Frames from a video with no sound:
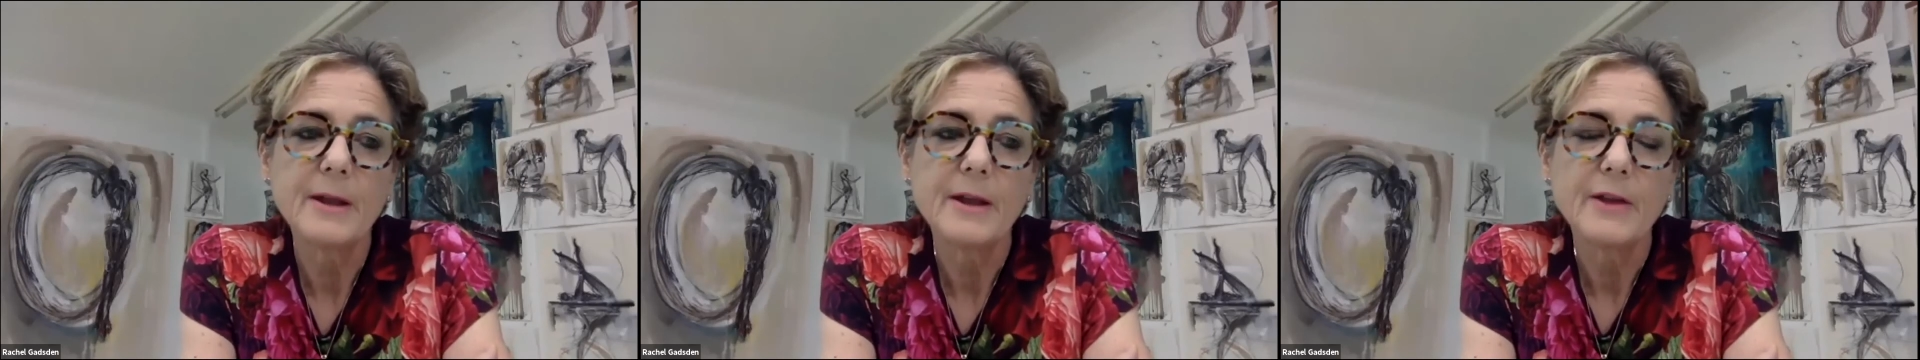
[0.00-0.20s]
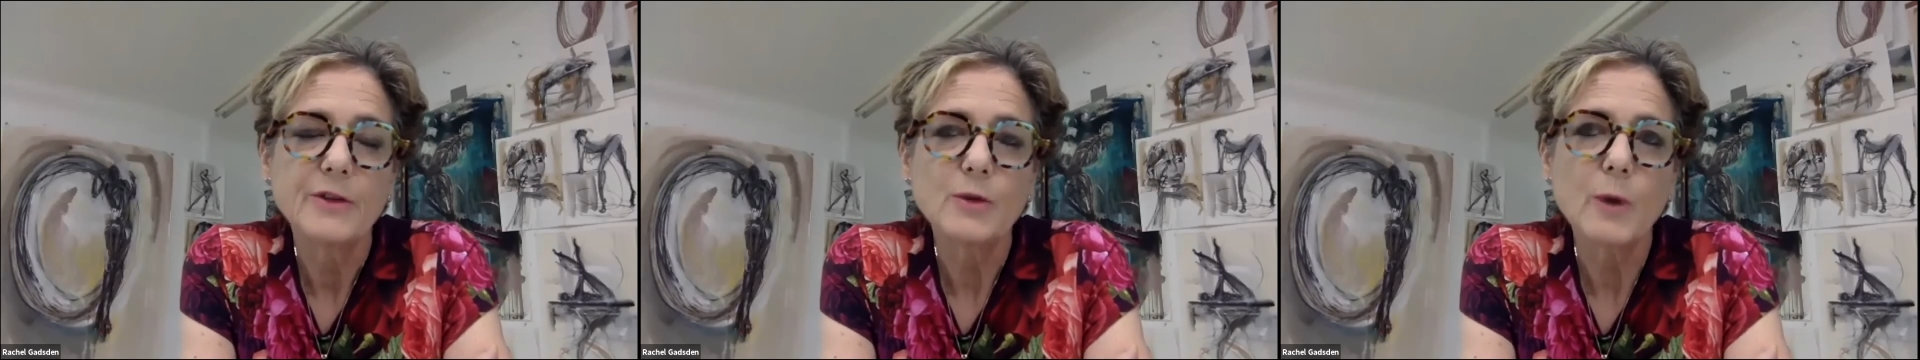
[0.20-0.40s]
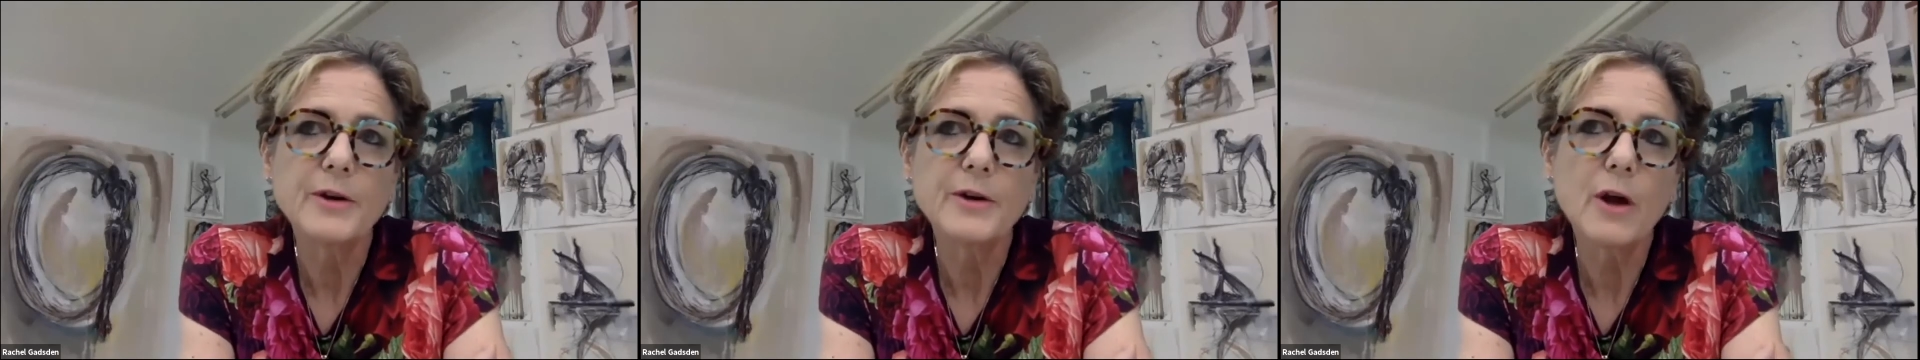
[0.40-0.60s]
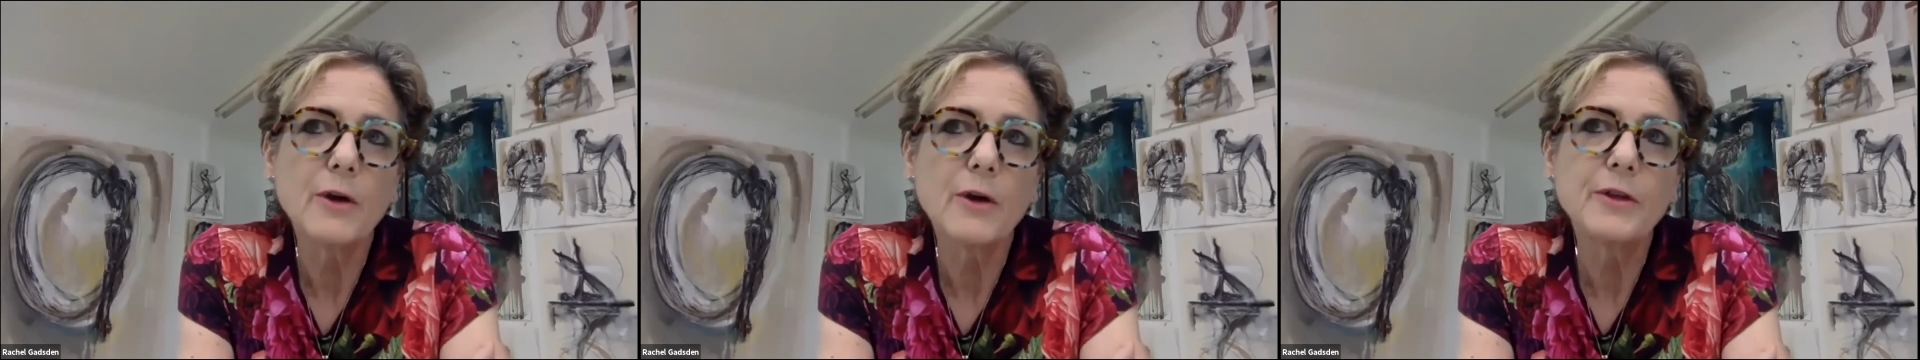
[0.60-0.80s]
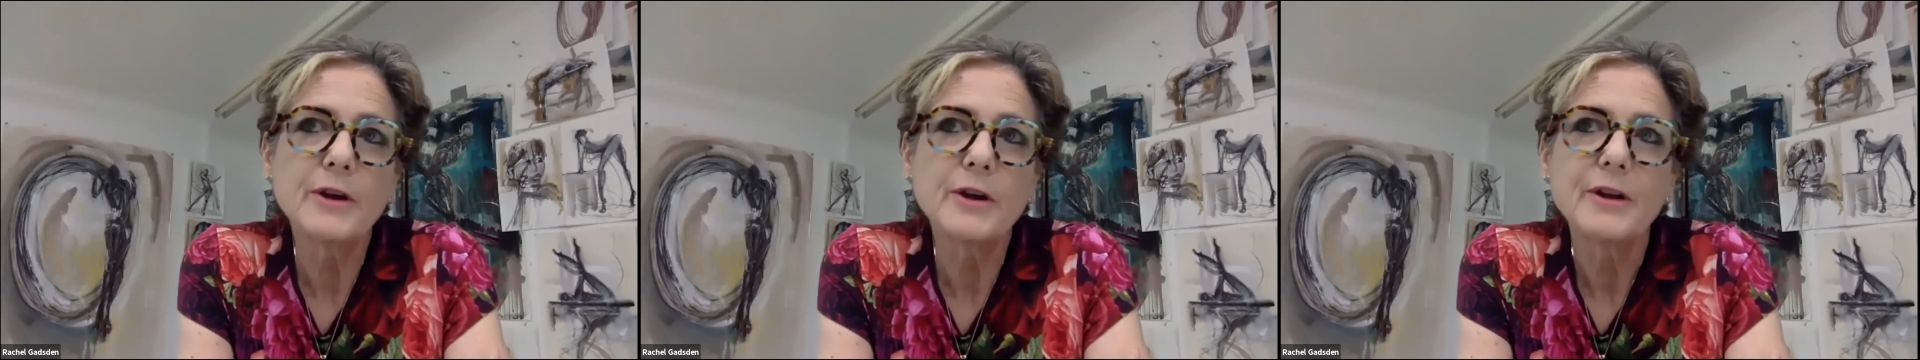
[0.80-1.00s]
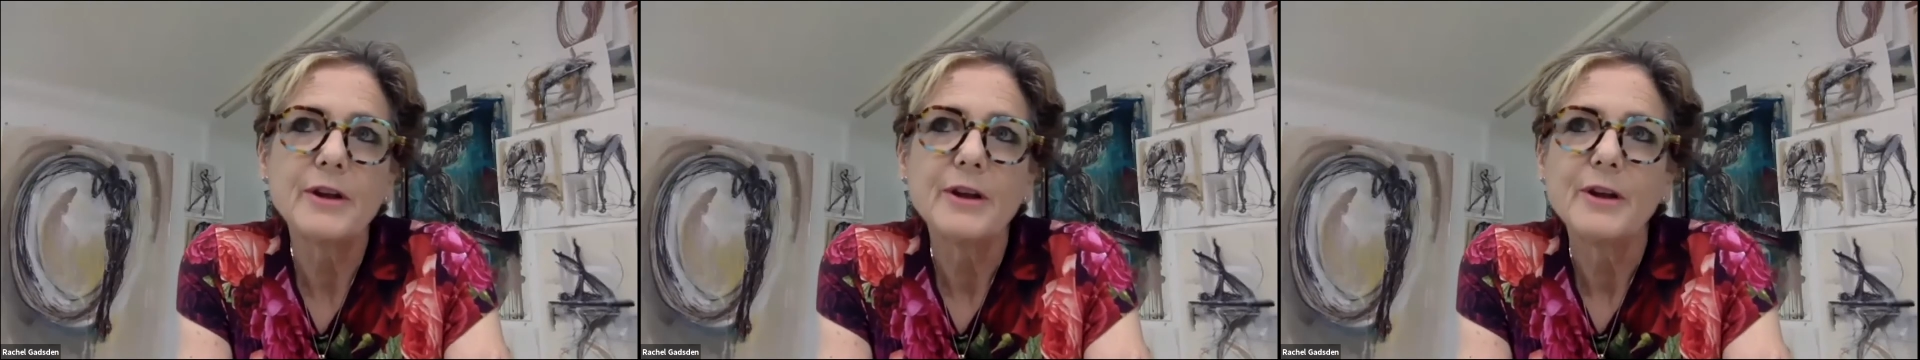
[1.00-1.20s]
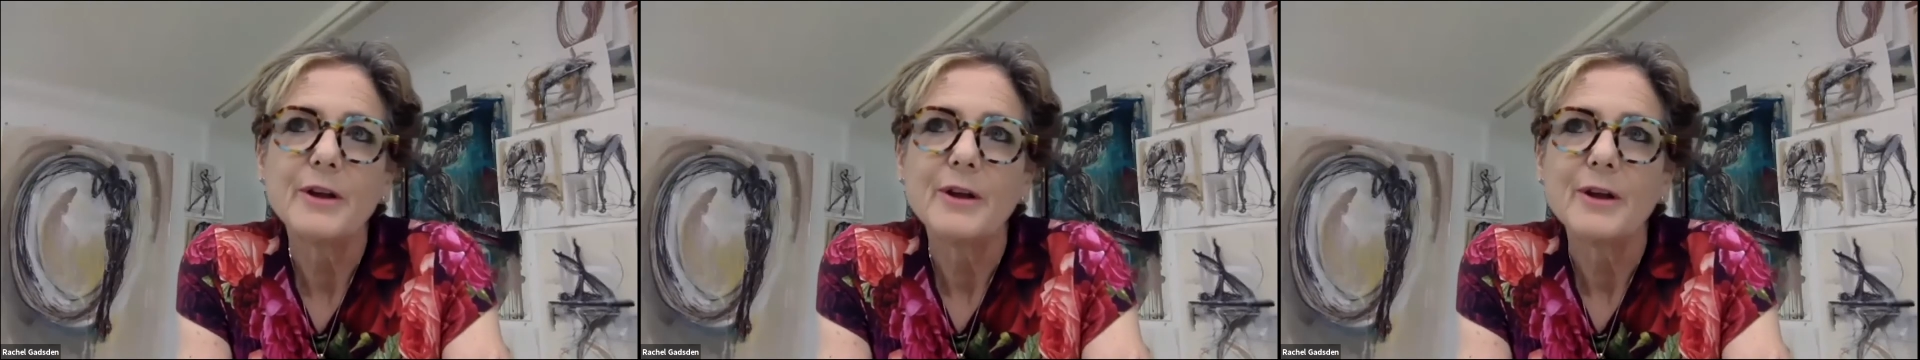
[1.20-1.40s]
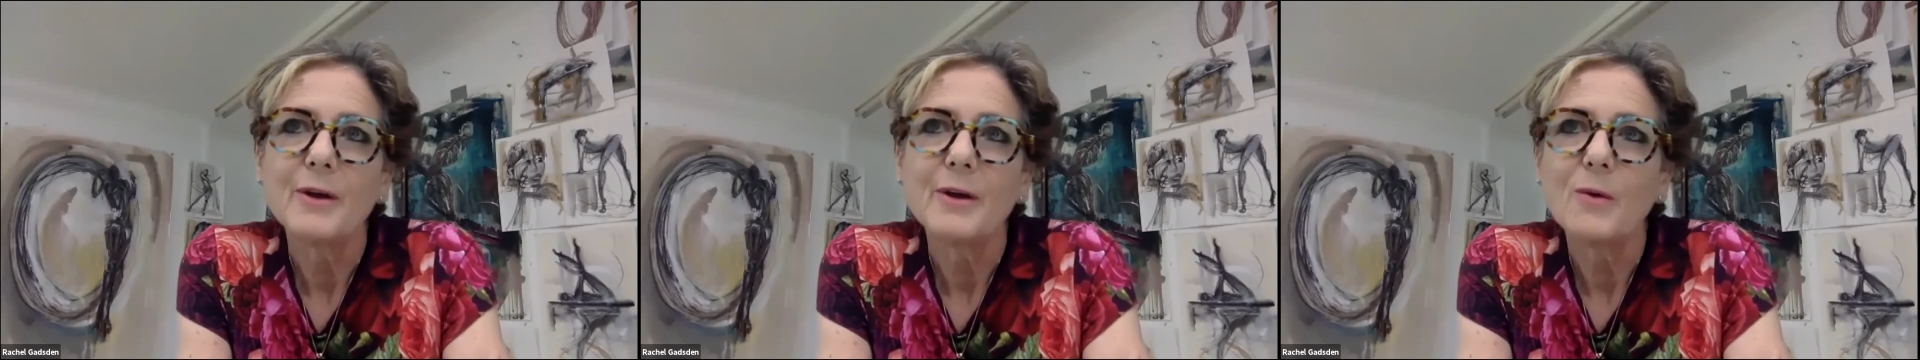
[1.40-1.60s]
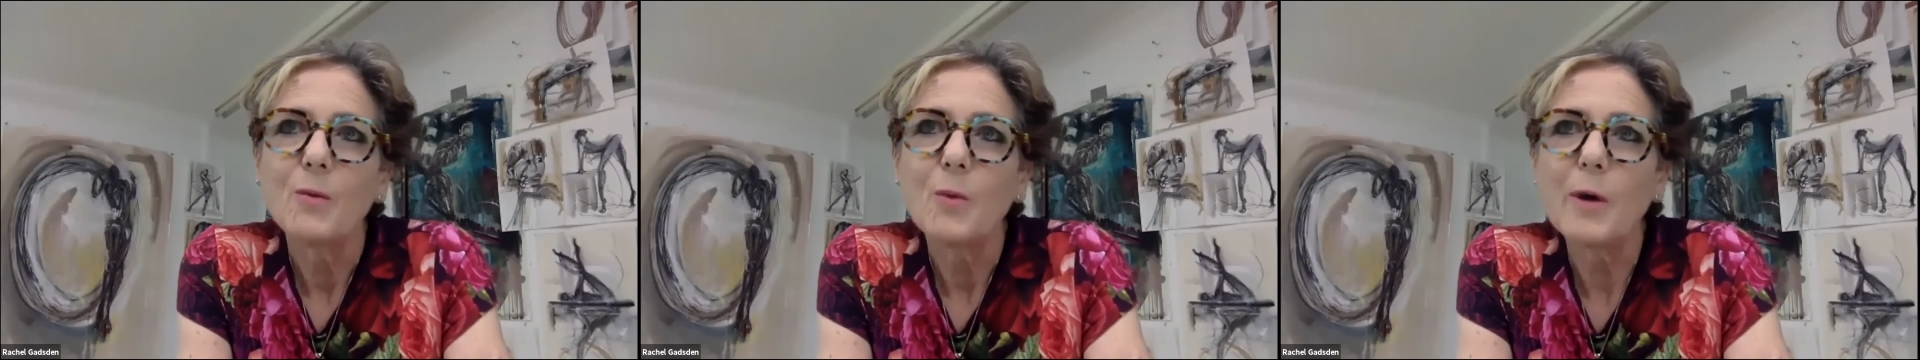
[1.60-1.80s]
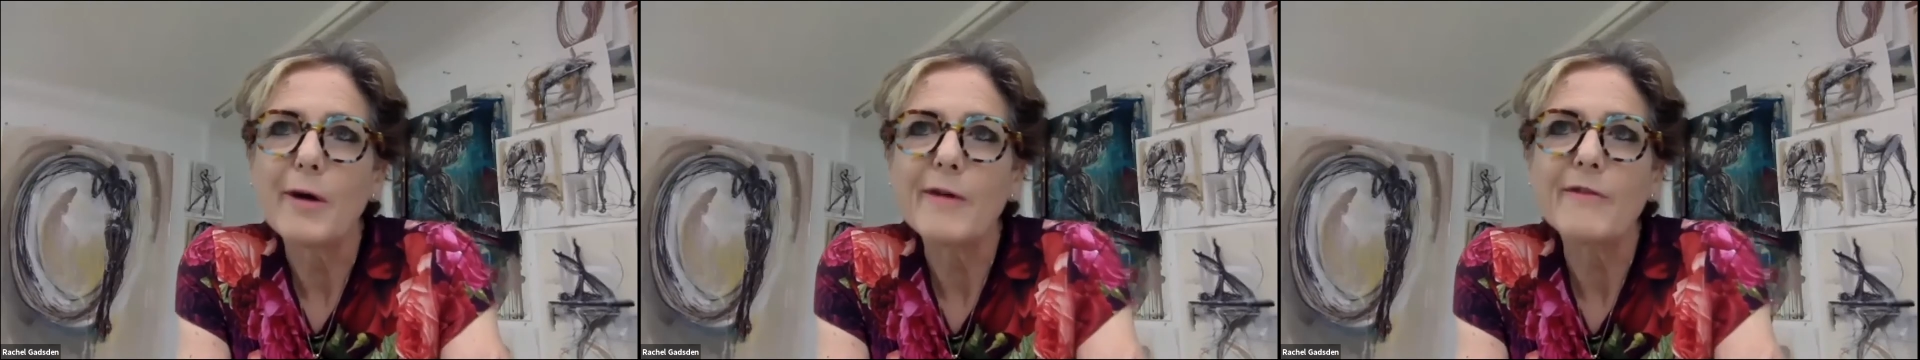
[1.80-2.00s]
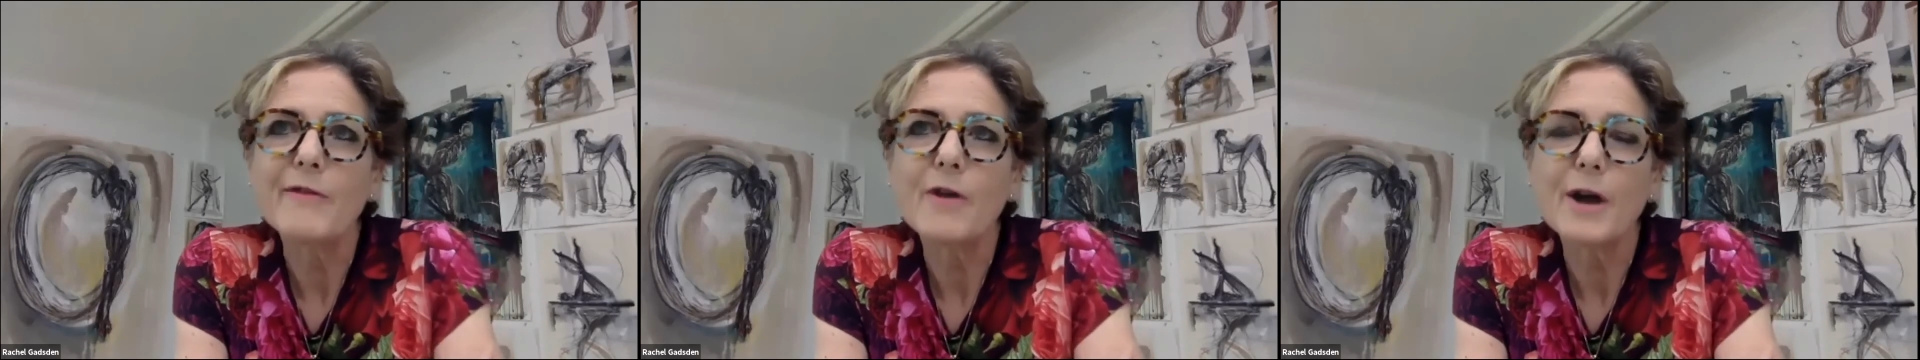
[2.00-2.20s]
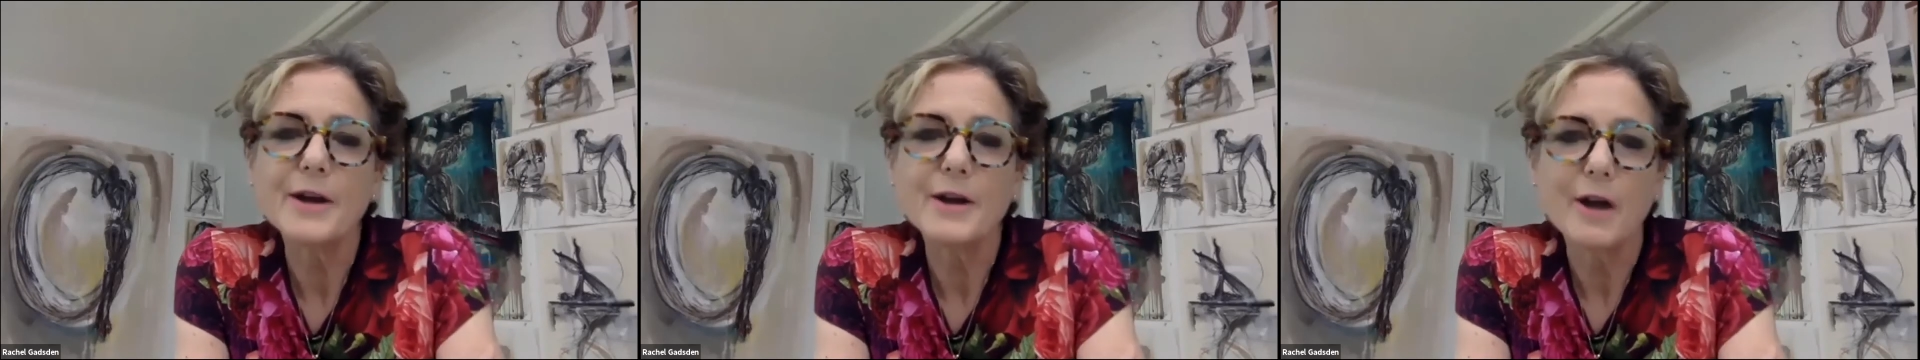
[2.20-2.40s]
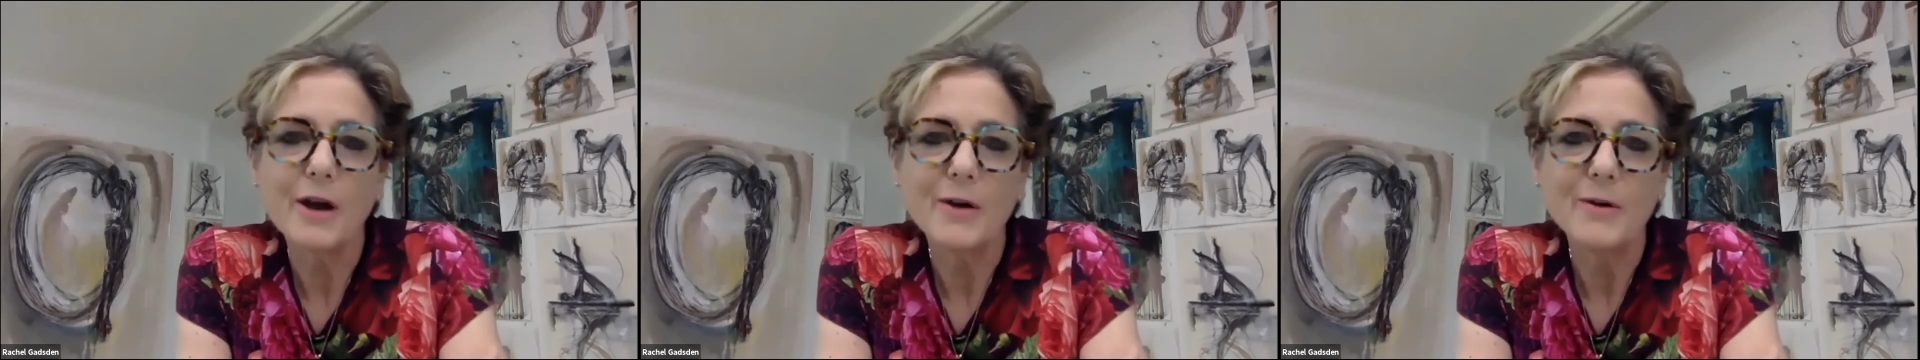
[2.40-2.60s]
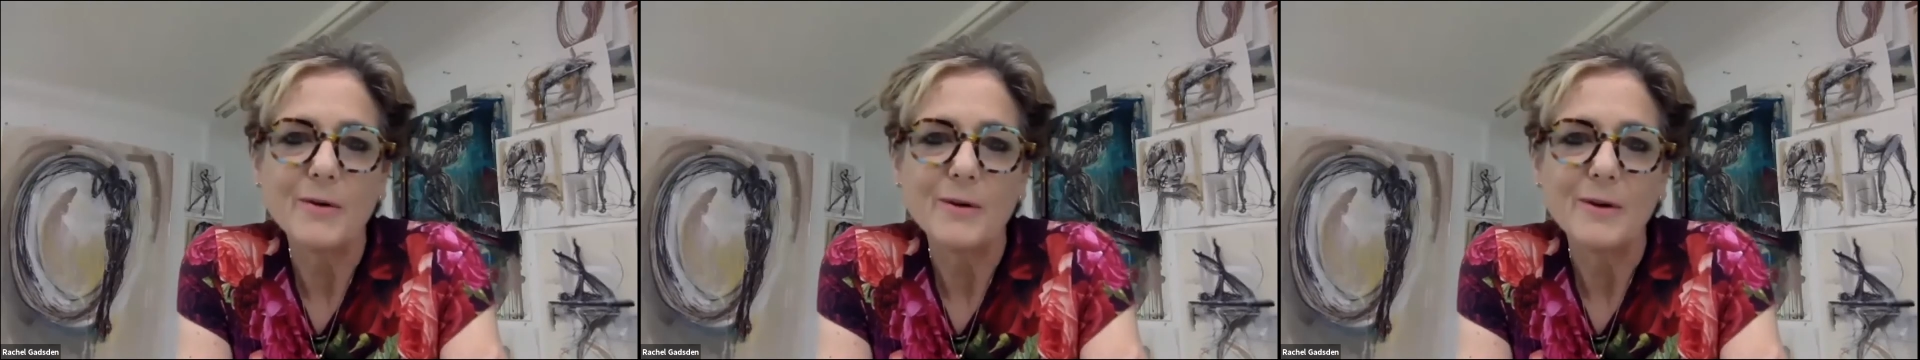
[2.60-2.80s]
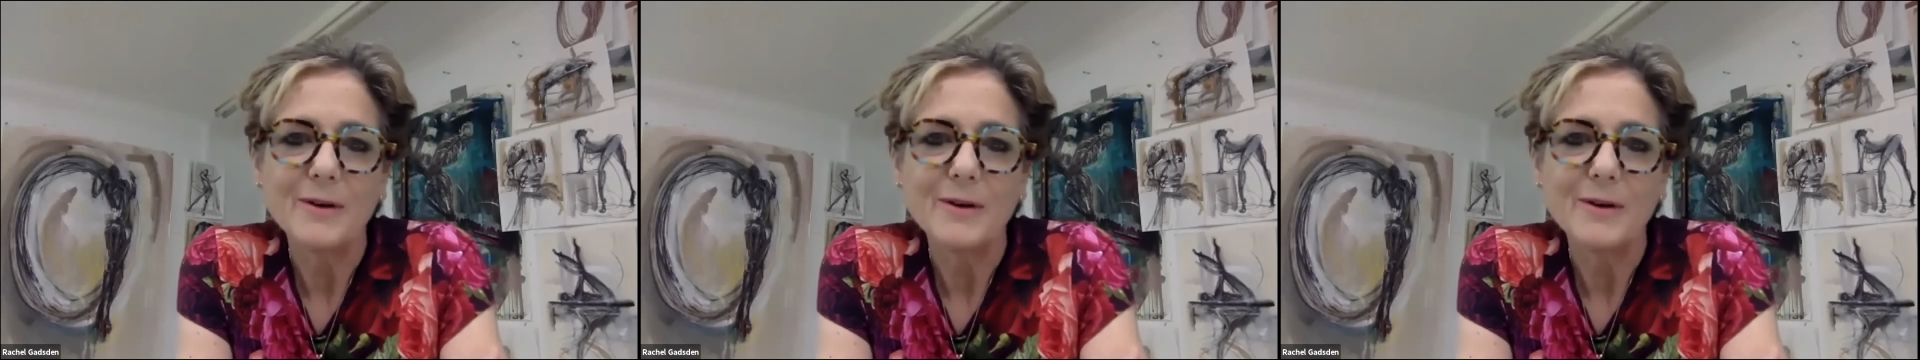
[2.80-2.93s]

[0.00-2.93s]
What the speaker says: So I know that wherever I go,